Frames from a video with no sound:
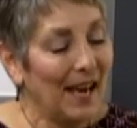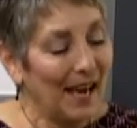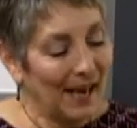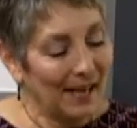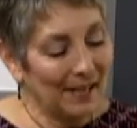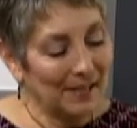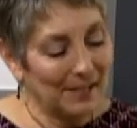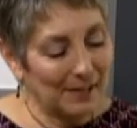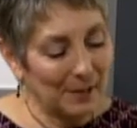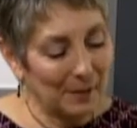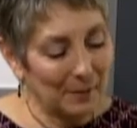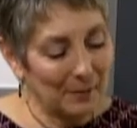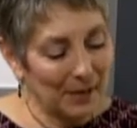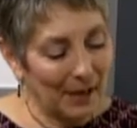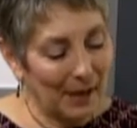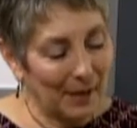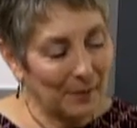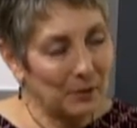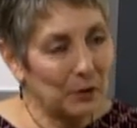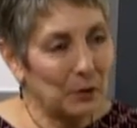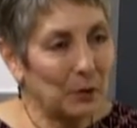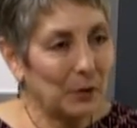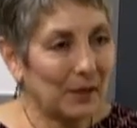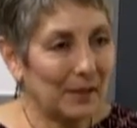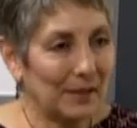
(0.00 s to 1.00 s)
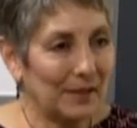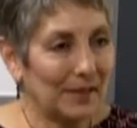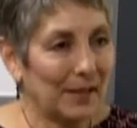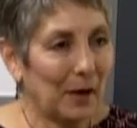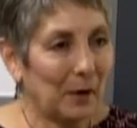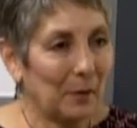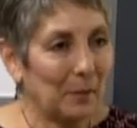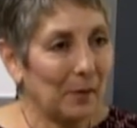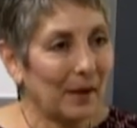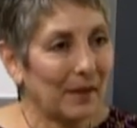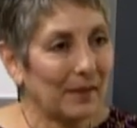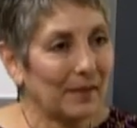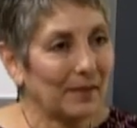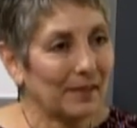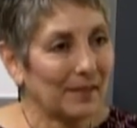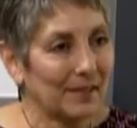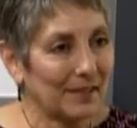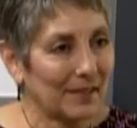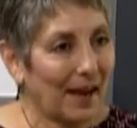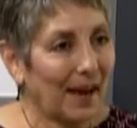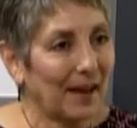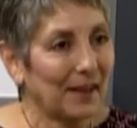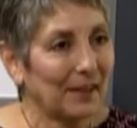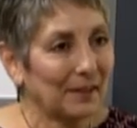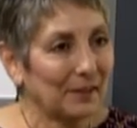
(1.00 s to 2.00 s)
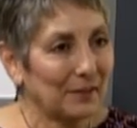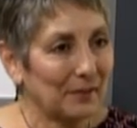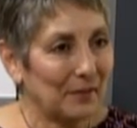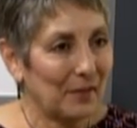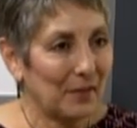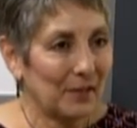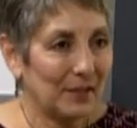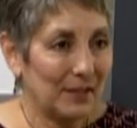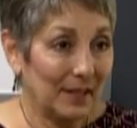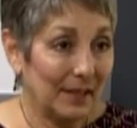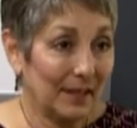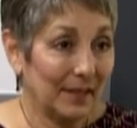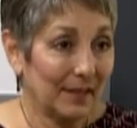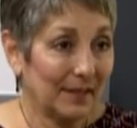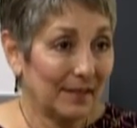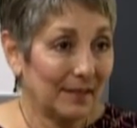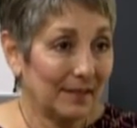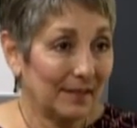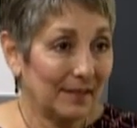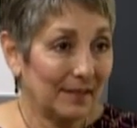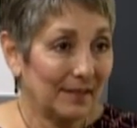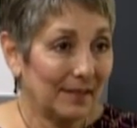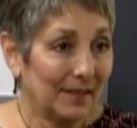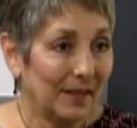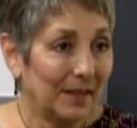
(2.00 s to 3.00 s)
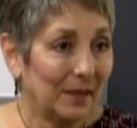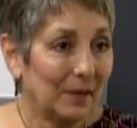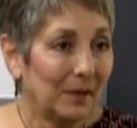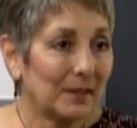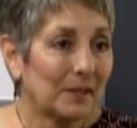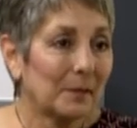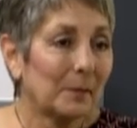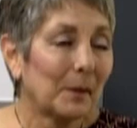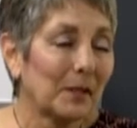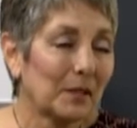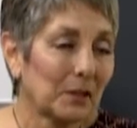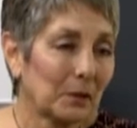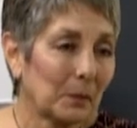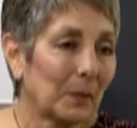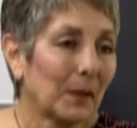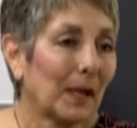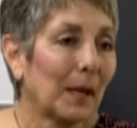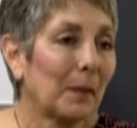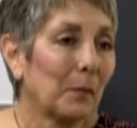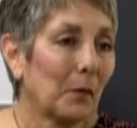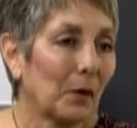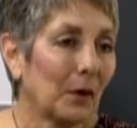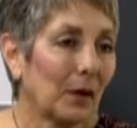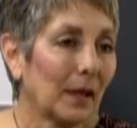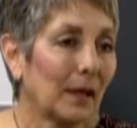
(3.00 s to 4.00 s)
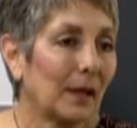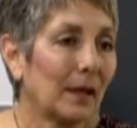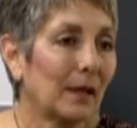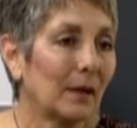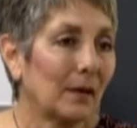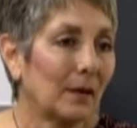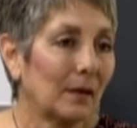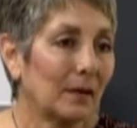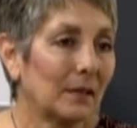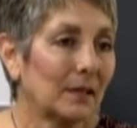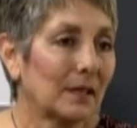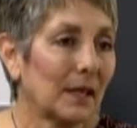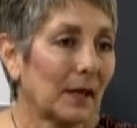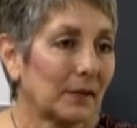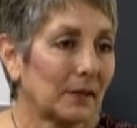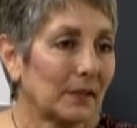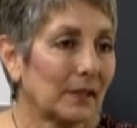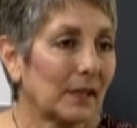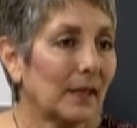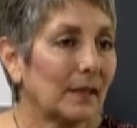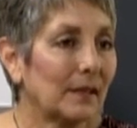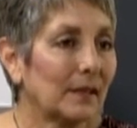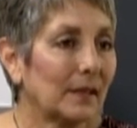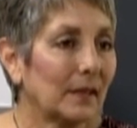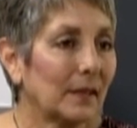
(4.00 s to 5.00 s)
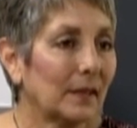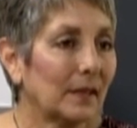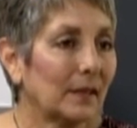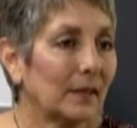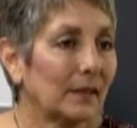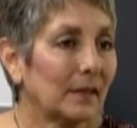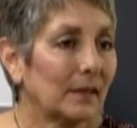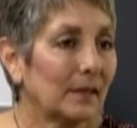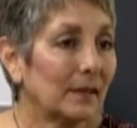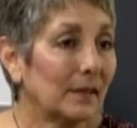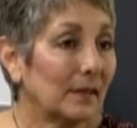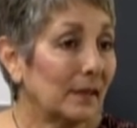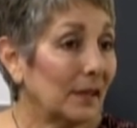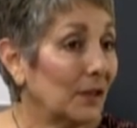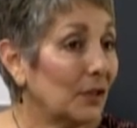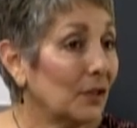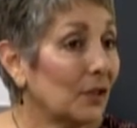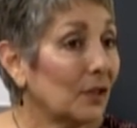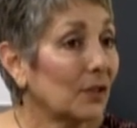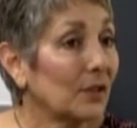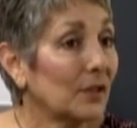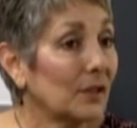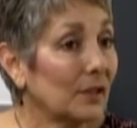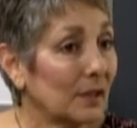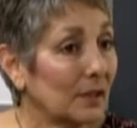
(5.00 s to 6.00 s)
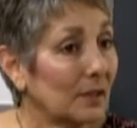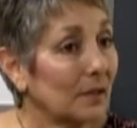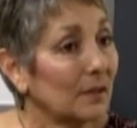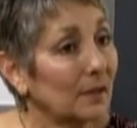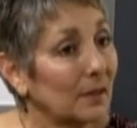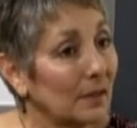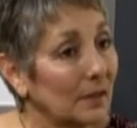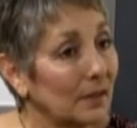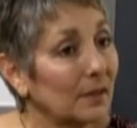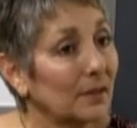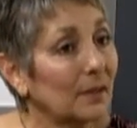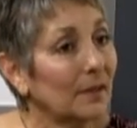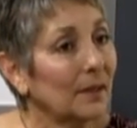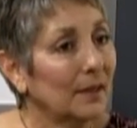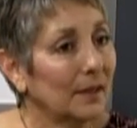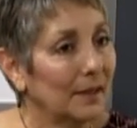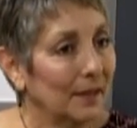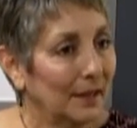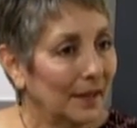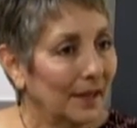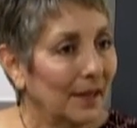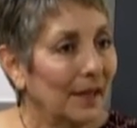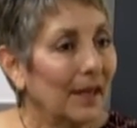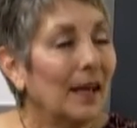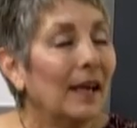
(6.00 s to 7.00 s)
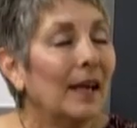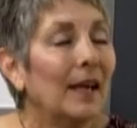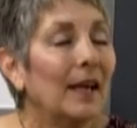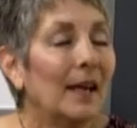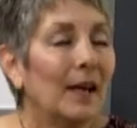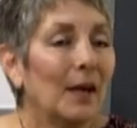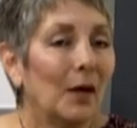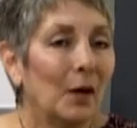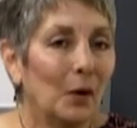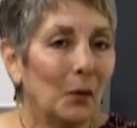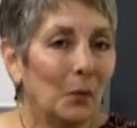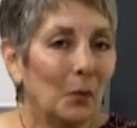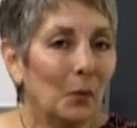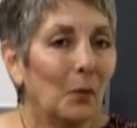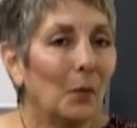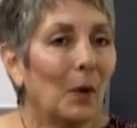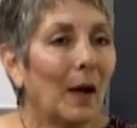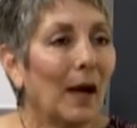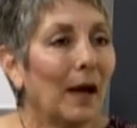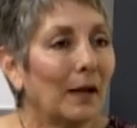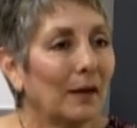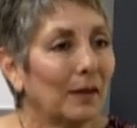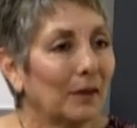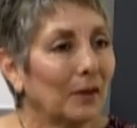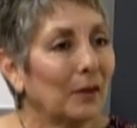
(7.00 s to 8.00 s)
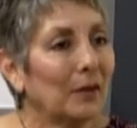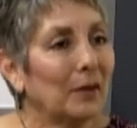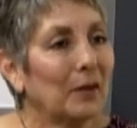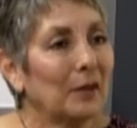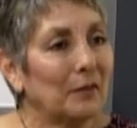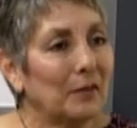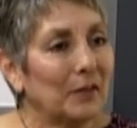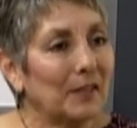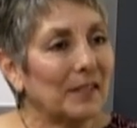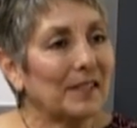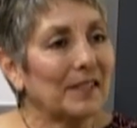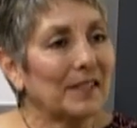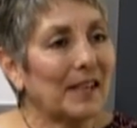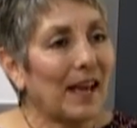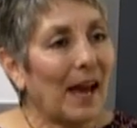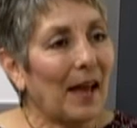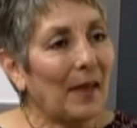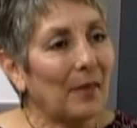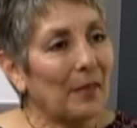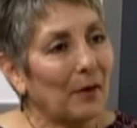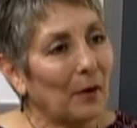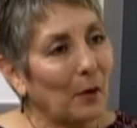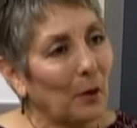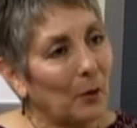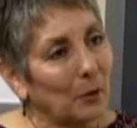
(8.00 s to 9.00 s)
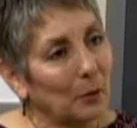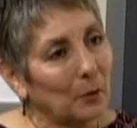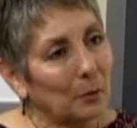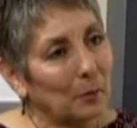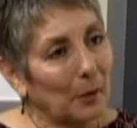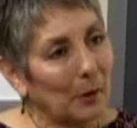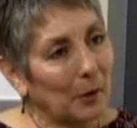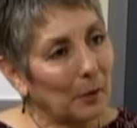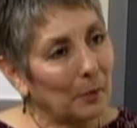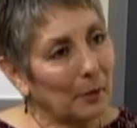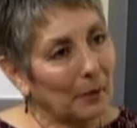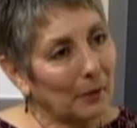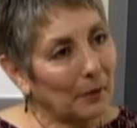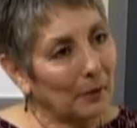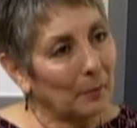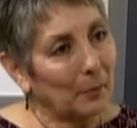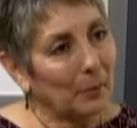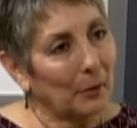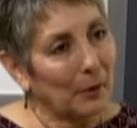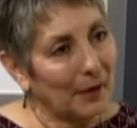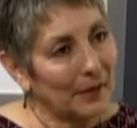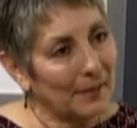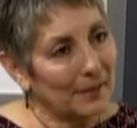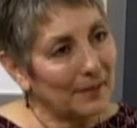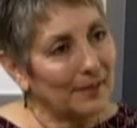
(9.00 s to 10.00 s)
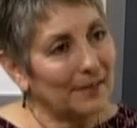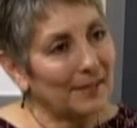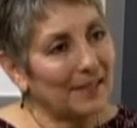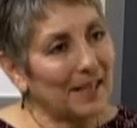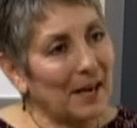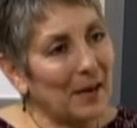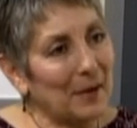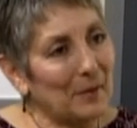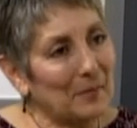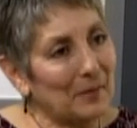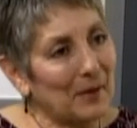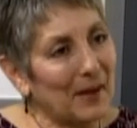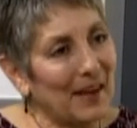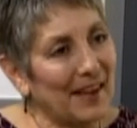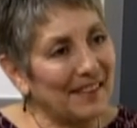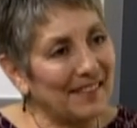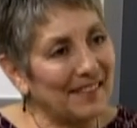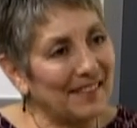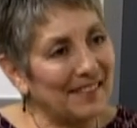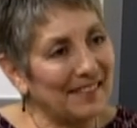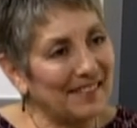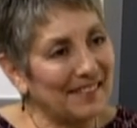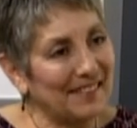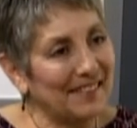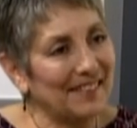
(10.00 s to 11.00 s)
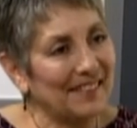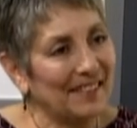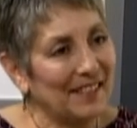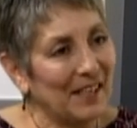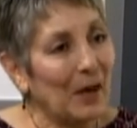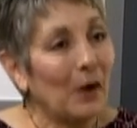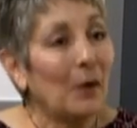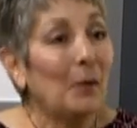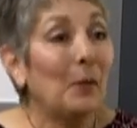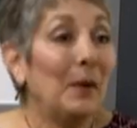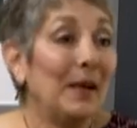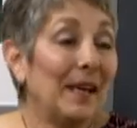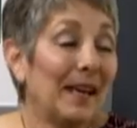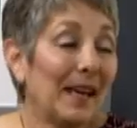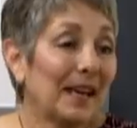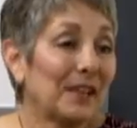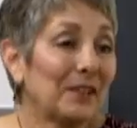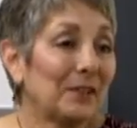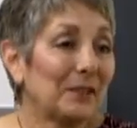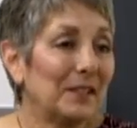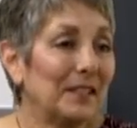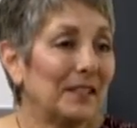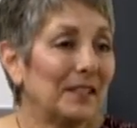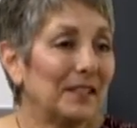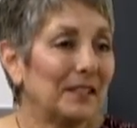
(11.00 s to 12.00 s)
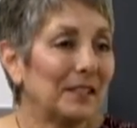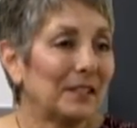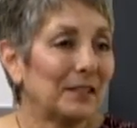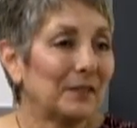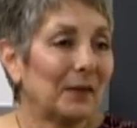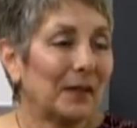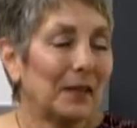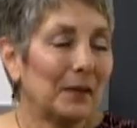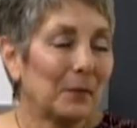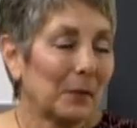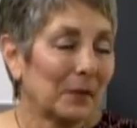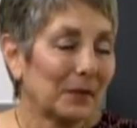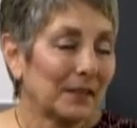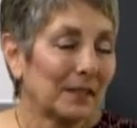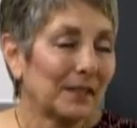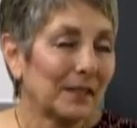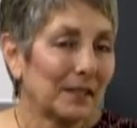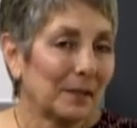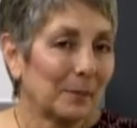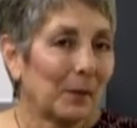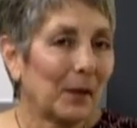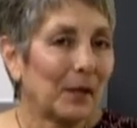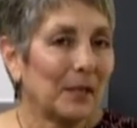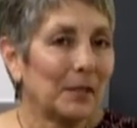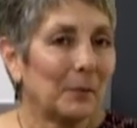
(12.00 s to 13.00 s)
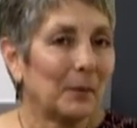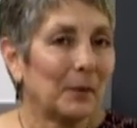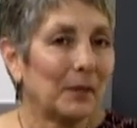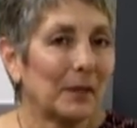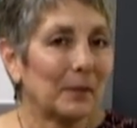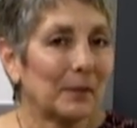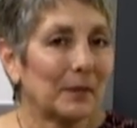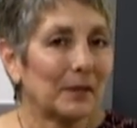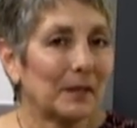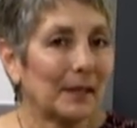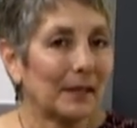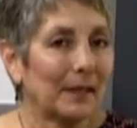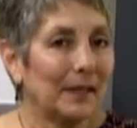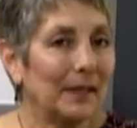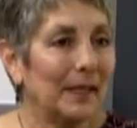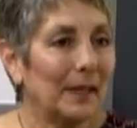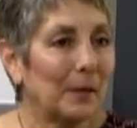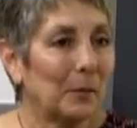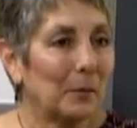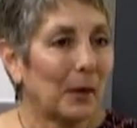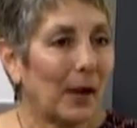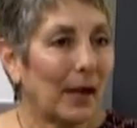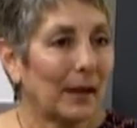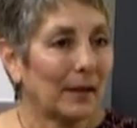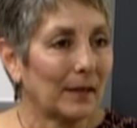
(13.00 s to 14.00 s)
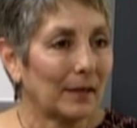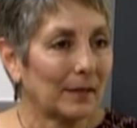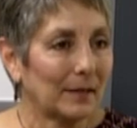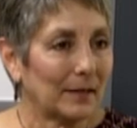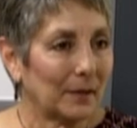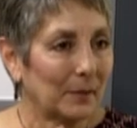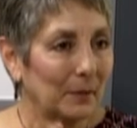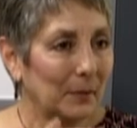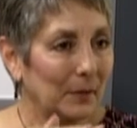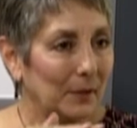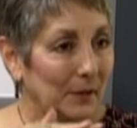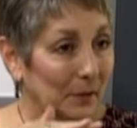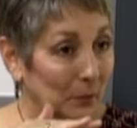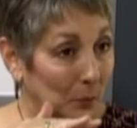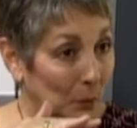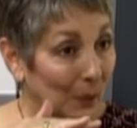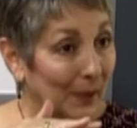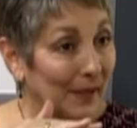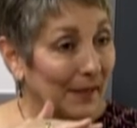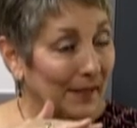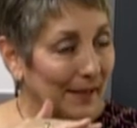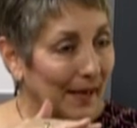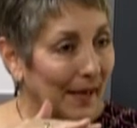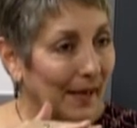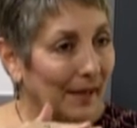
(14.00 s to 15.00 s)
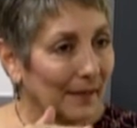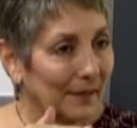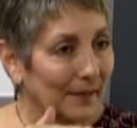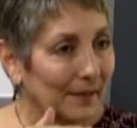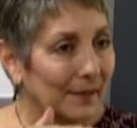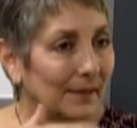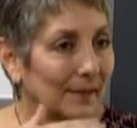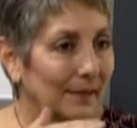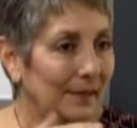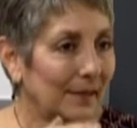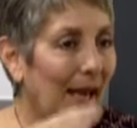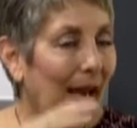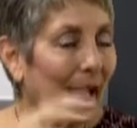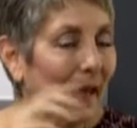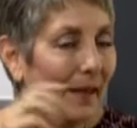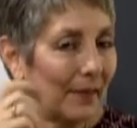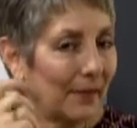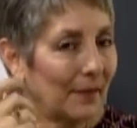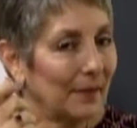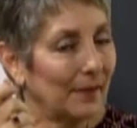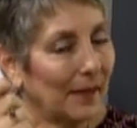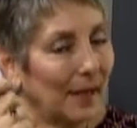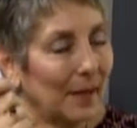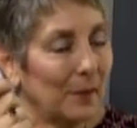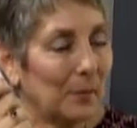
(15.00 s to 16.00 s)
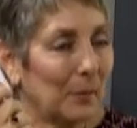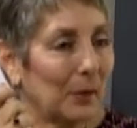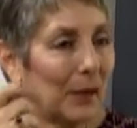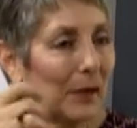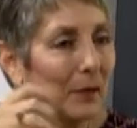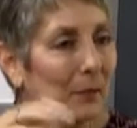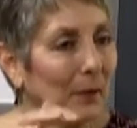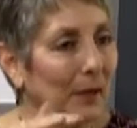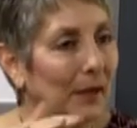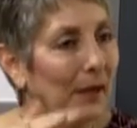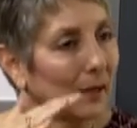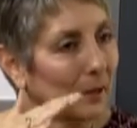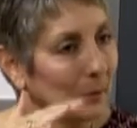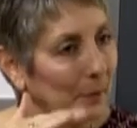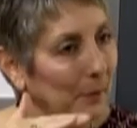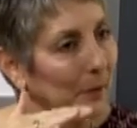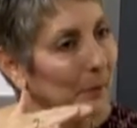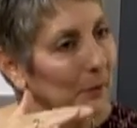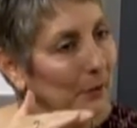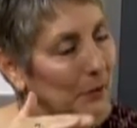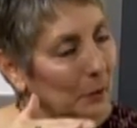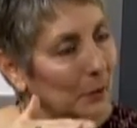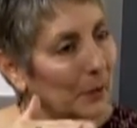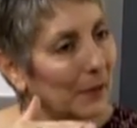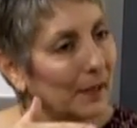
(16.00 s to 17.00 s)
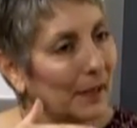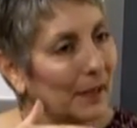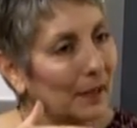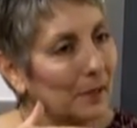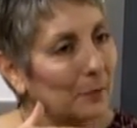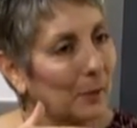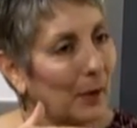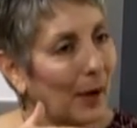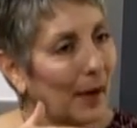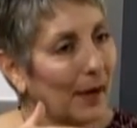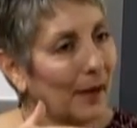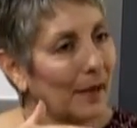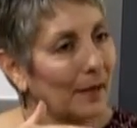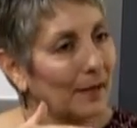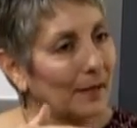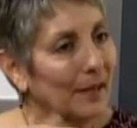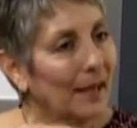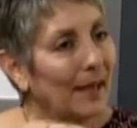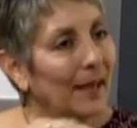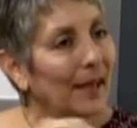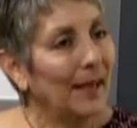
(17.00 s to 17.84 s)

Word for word: And sometimes you can tell by the style of the tin, mm-hmm. especially when I'm working downsizing seniors. It's from the 70s, you know it's probably got Well, go. or if it's got the old purple price stamp on it. Oh, we actually did just find it wasn't a spice, but it was a cleaning product. It was Windex, mm -hmm. not the name brand Windex, but it was a Windex product.